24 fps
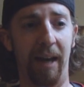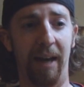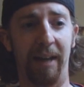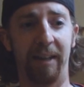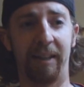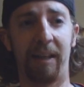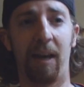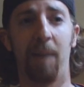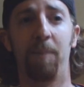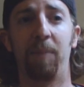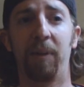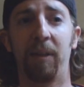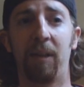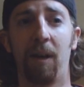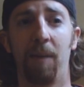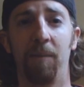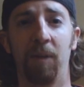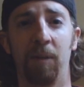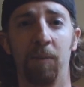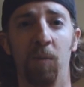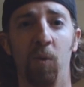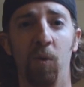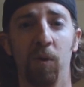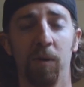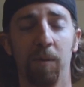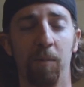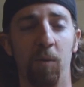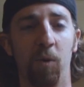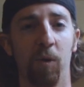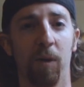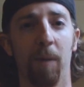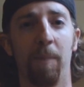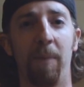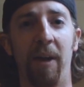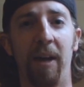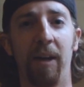and it kept becoming more and
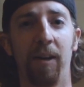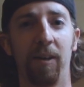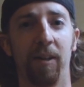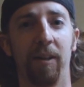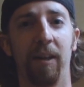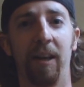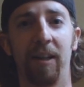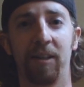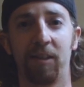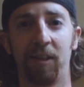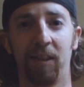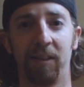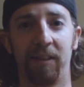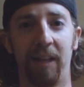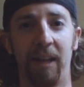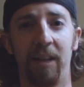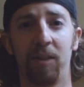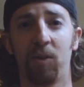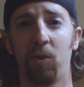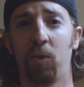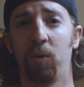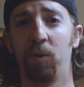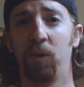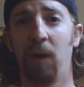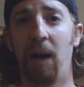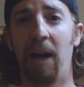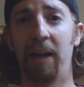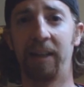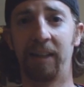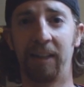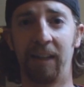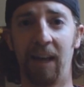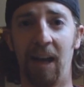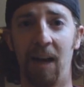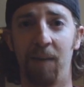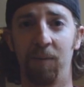more apparent as the days were
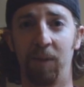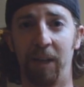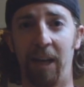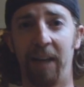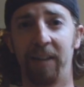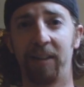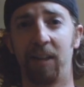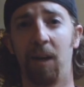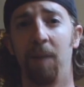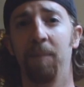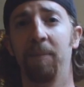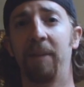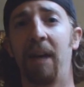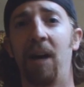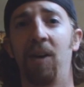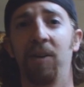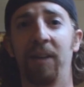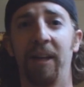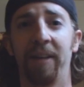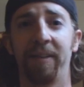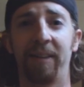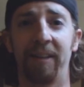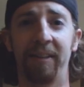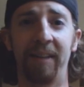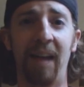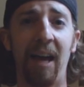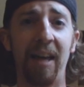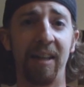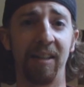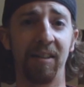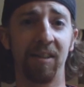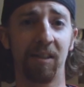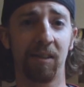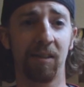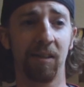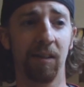dragging on when I'd come down at the
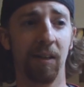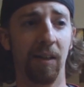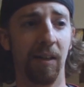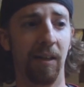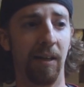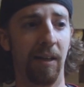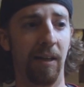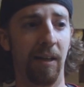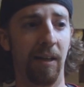nights